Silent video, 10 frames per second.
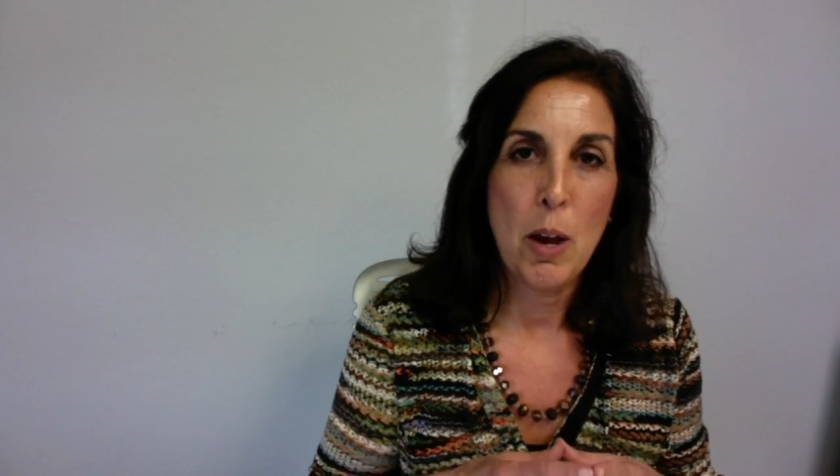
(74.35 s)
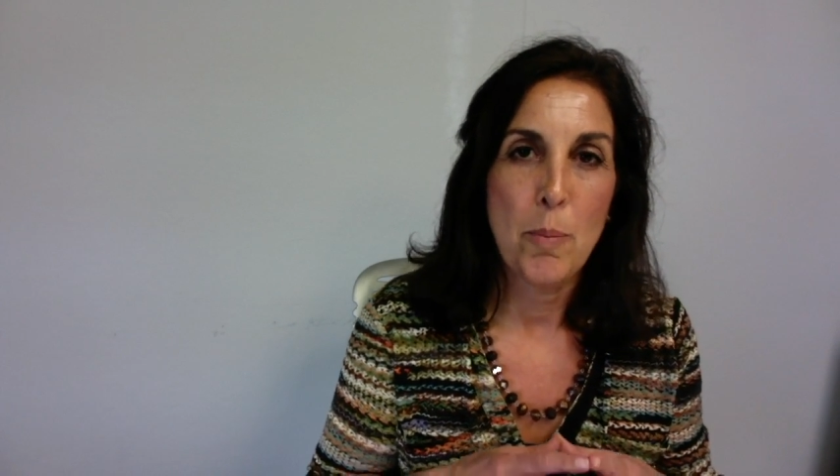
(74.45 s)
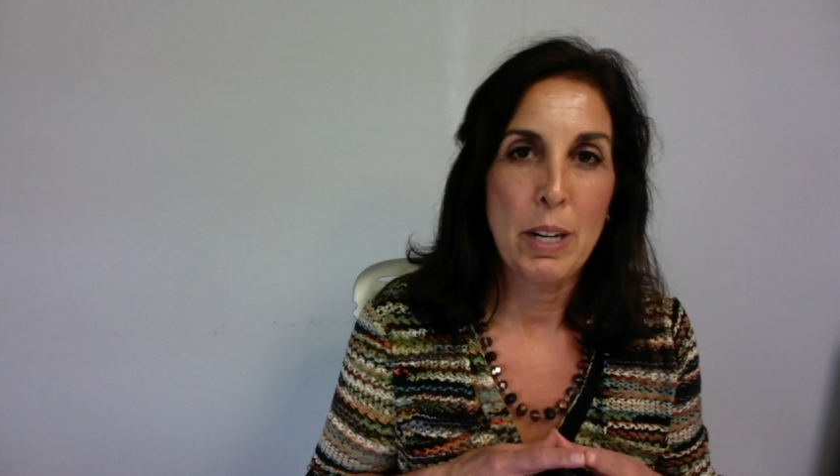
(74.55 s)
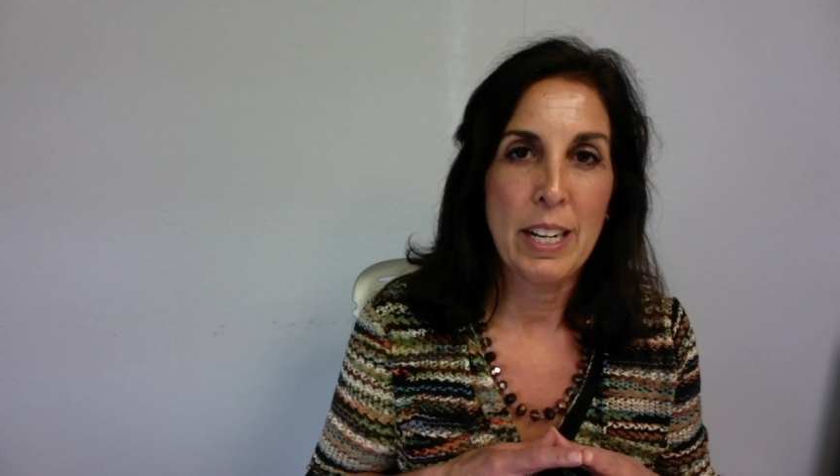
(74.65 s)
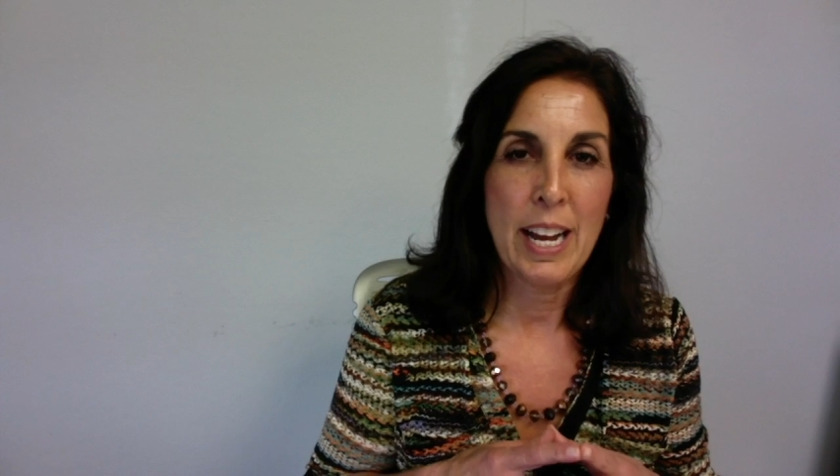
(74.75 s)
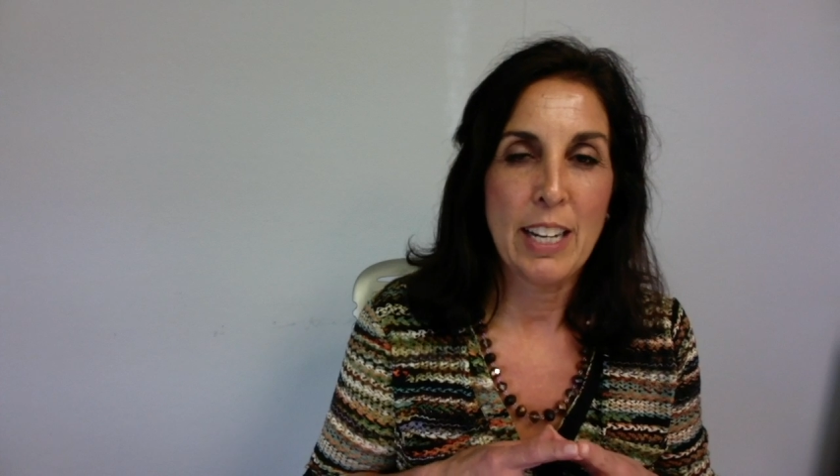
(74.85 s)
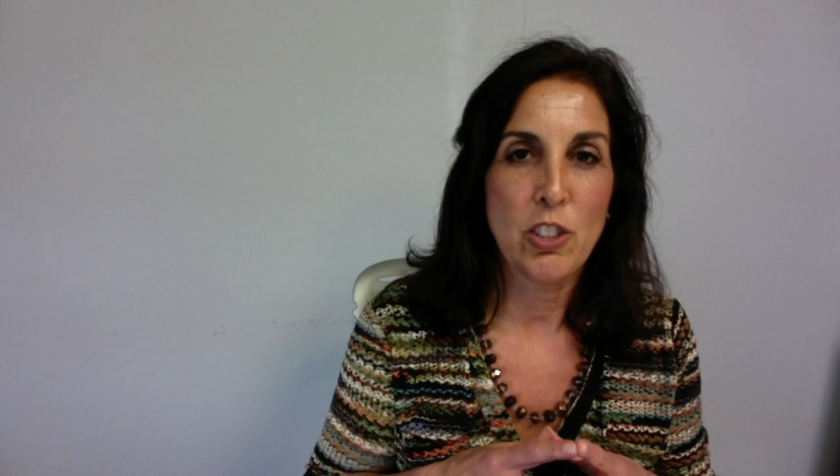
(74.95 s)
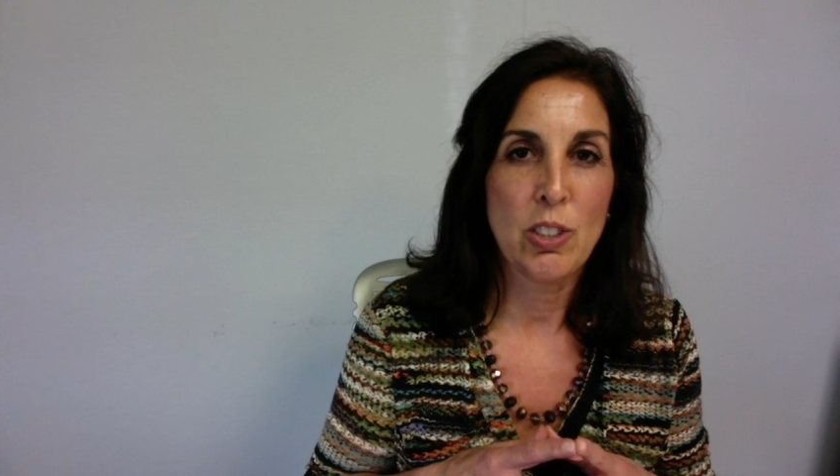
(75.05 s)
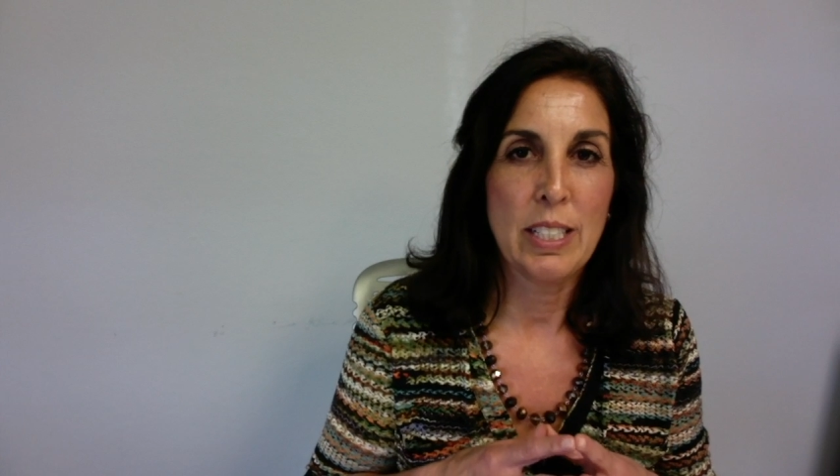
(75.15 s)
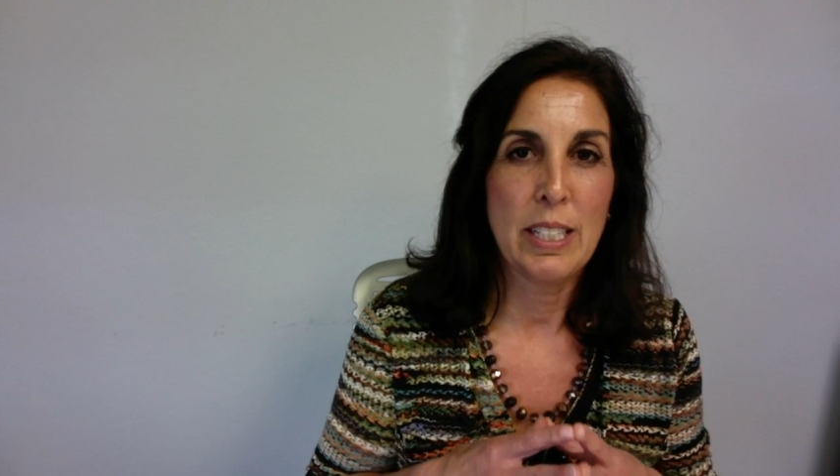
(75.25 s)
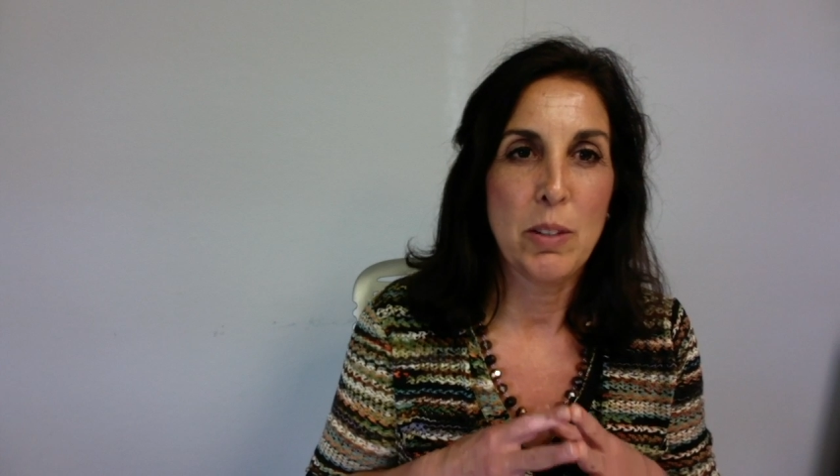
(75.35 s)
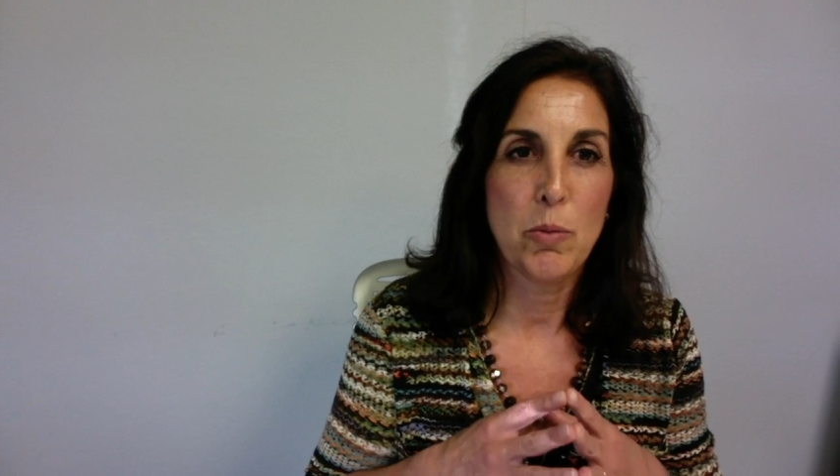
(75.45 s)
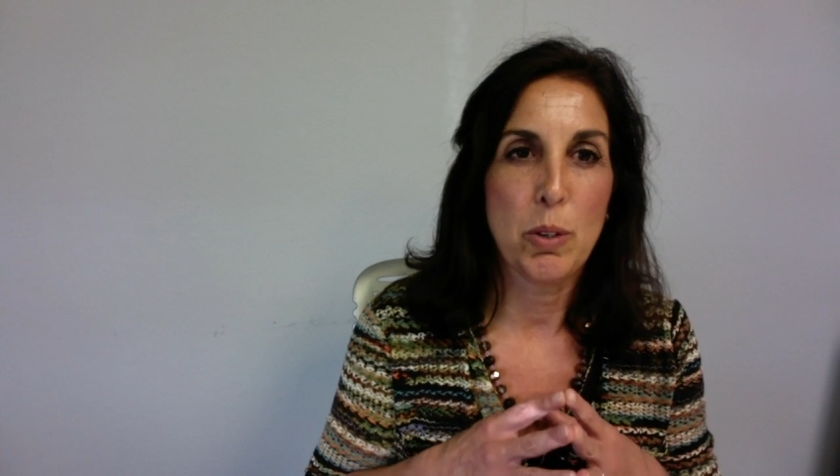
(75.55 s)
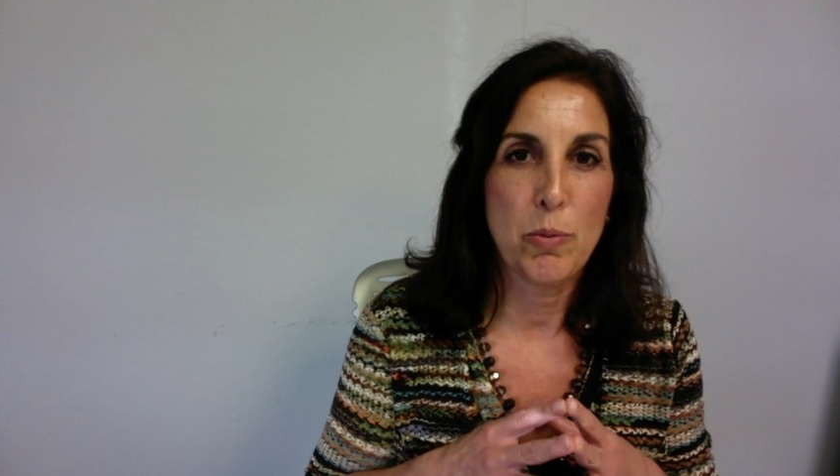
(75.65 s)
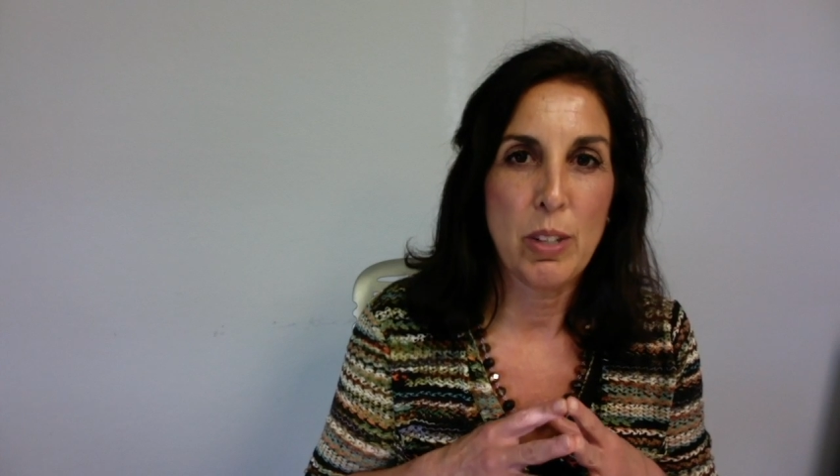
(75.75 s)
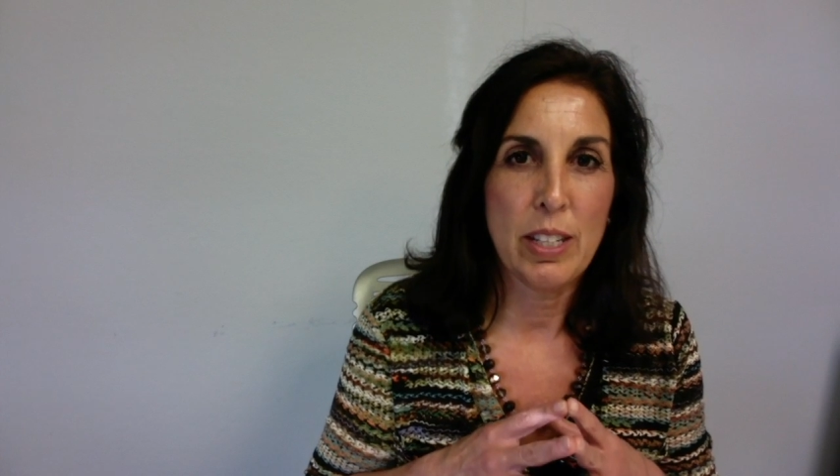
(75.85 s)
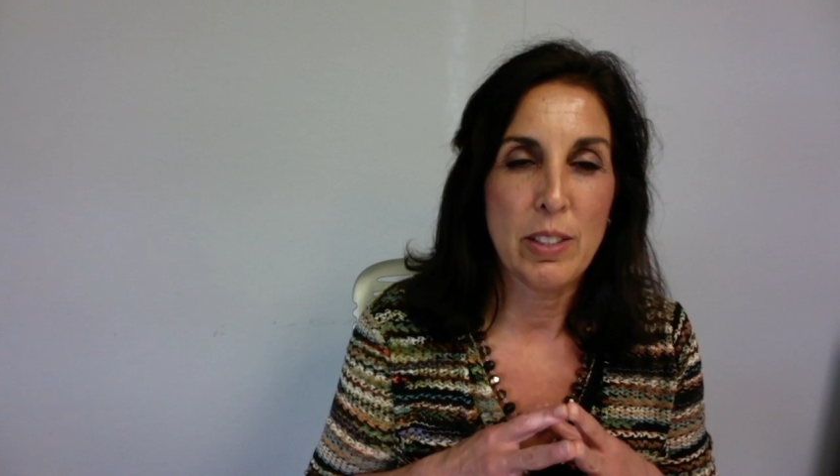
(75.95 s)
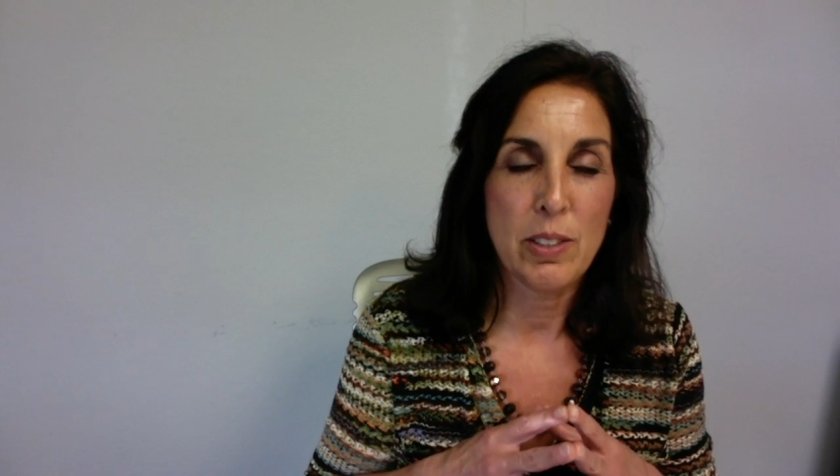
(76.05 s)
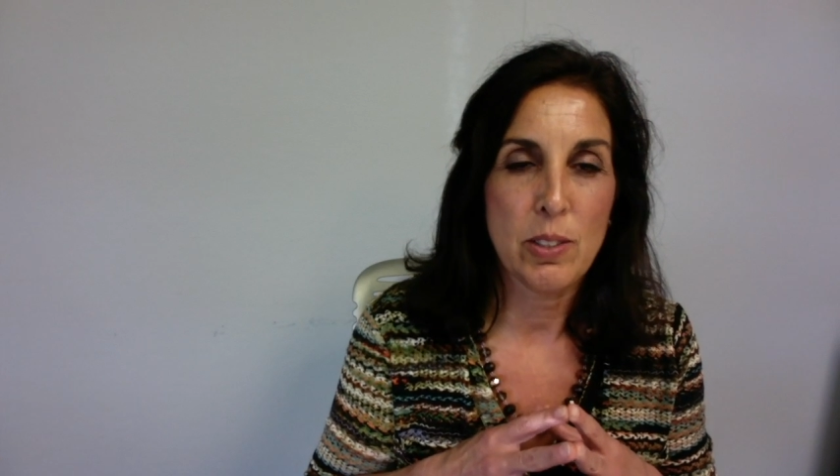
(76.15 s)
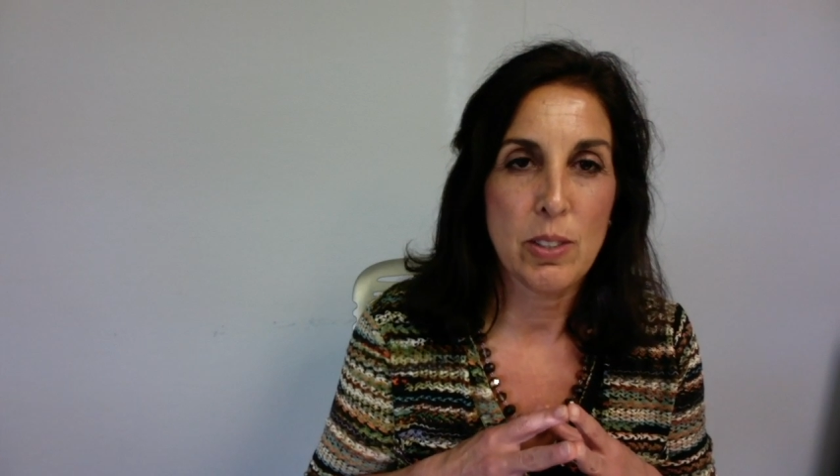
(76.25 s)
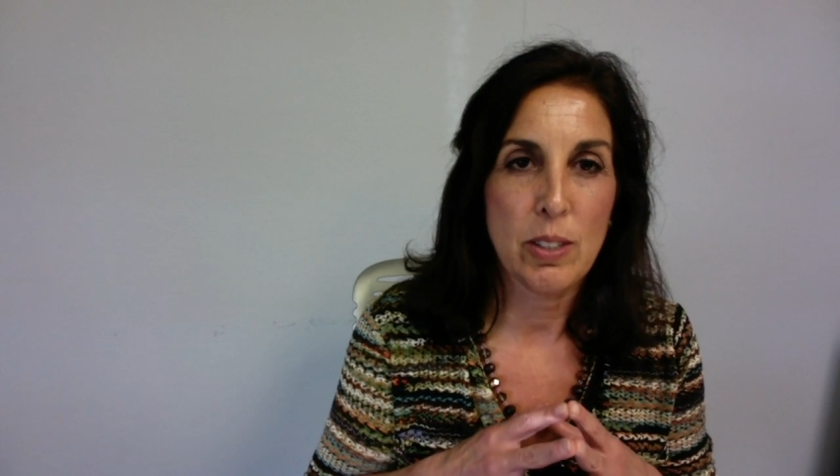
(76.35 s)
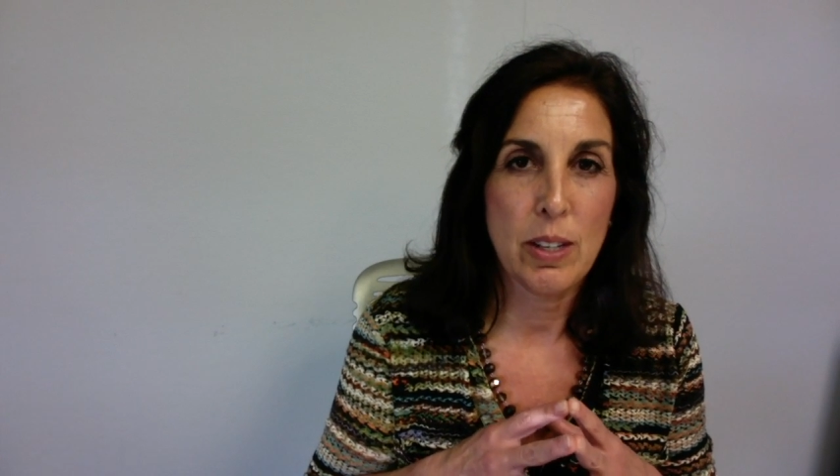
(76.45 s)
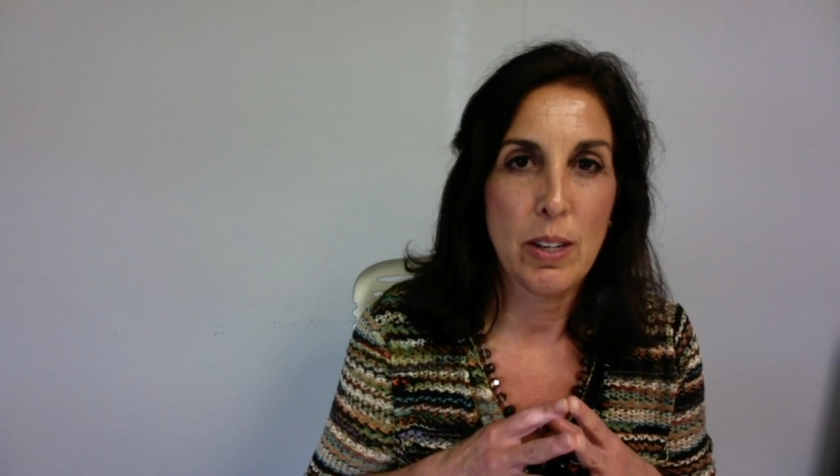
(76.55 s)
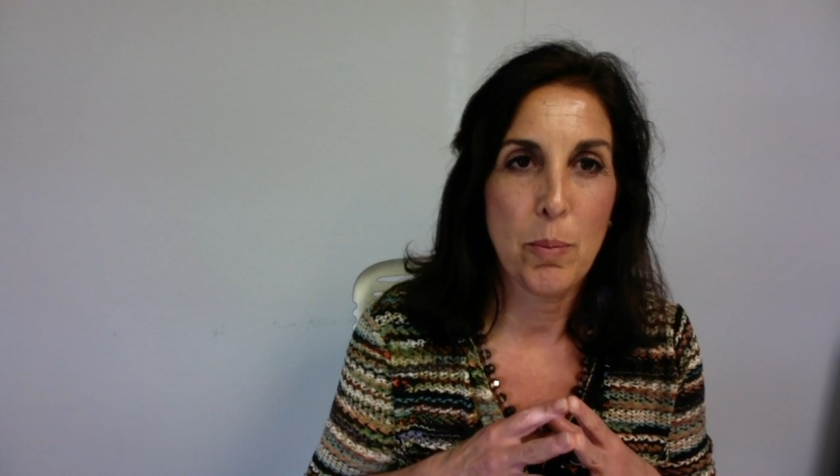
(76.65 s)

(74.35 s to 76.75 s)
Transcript: but it actually reveals